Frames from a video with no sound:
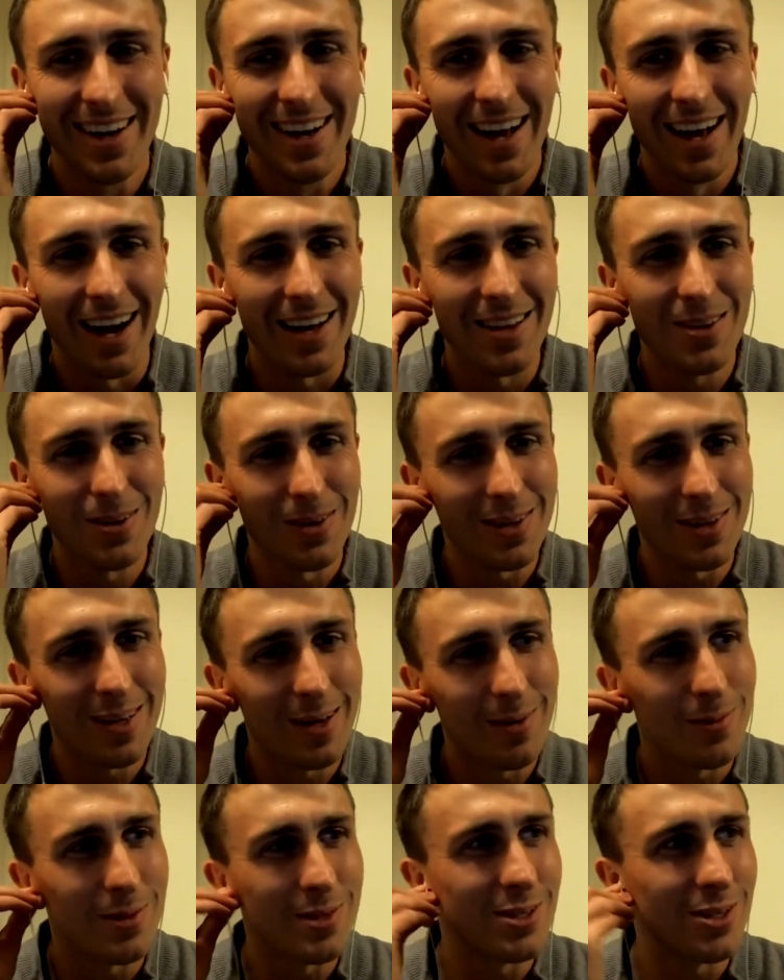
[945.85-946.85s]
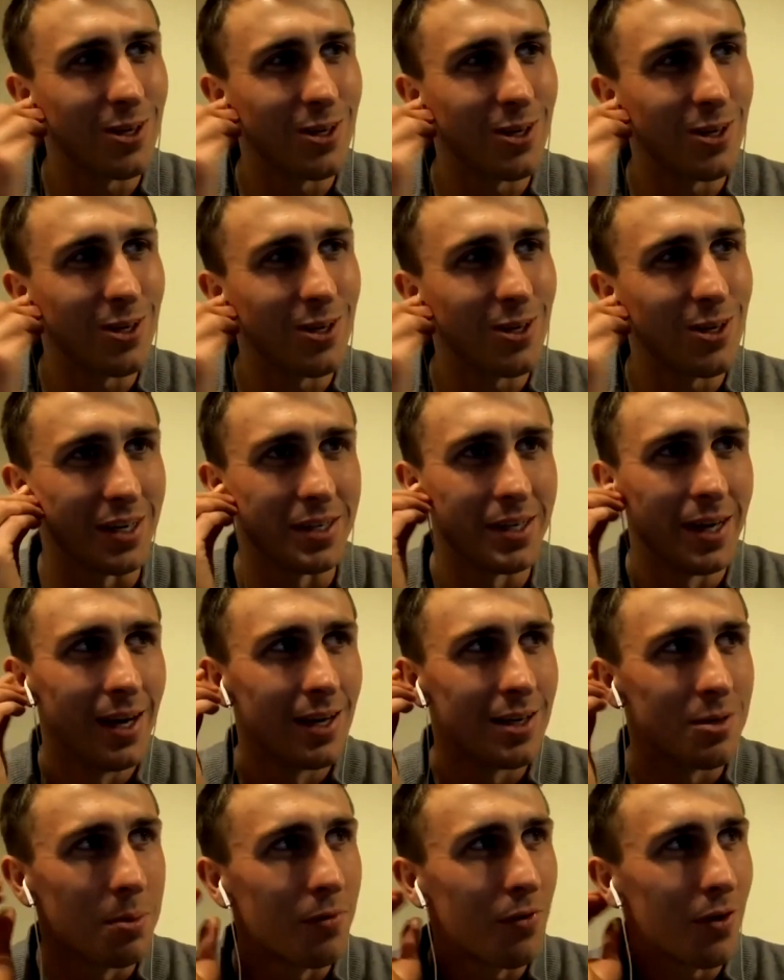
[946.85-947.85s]
I thought that it was turgid.
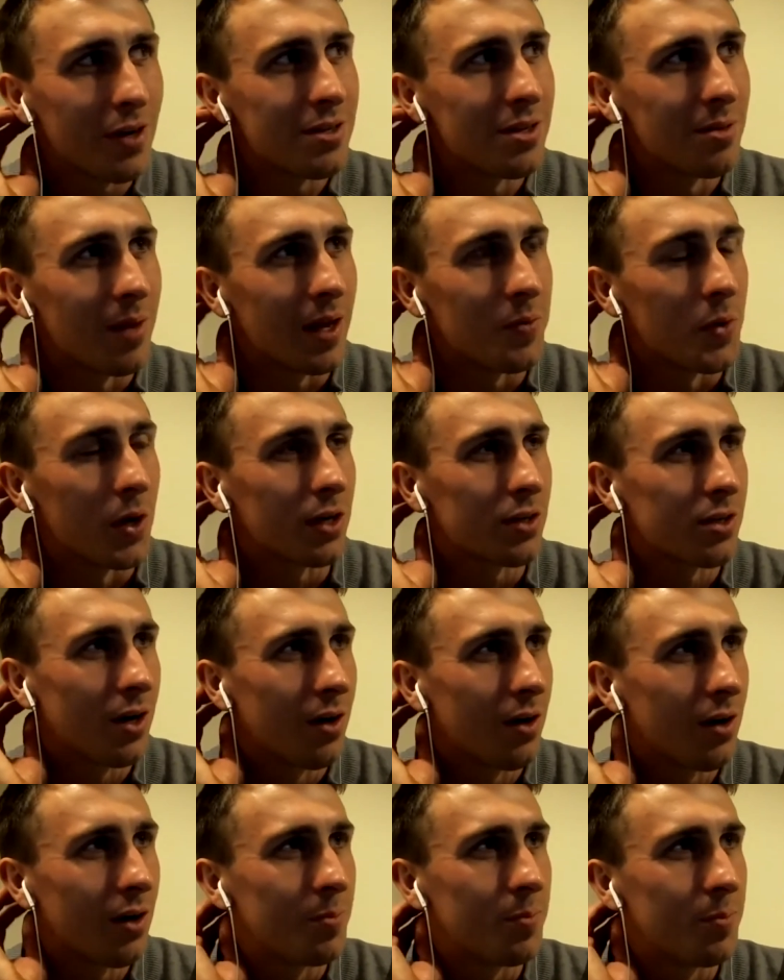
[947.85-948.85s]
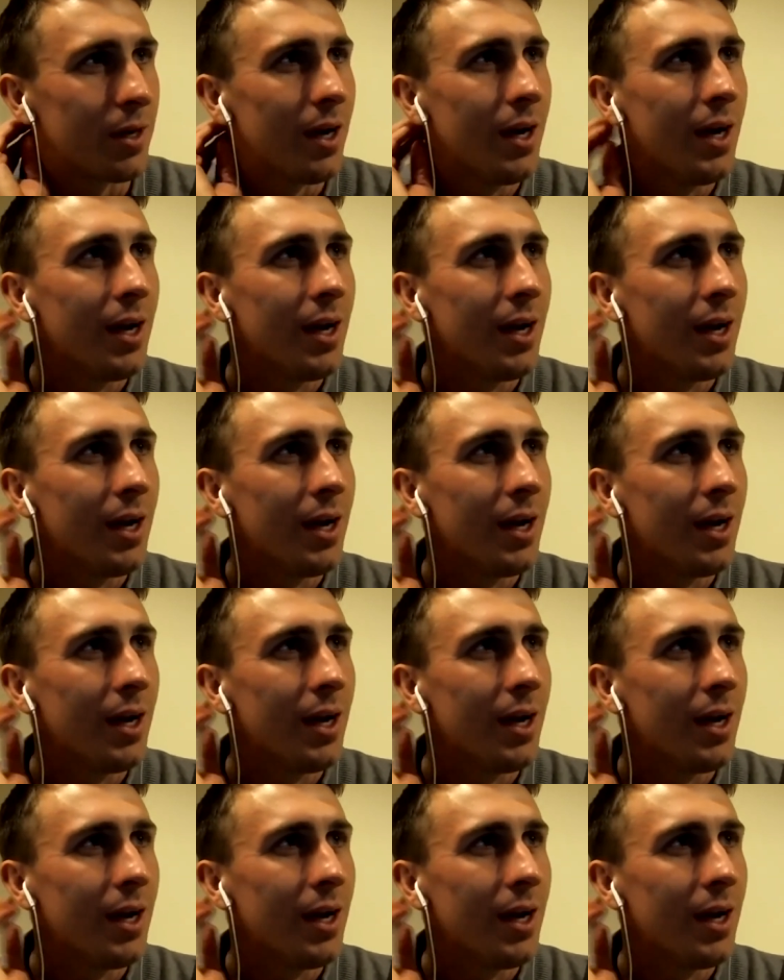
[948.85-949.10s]
To be fair to them, they worked hard, but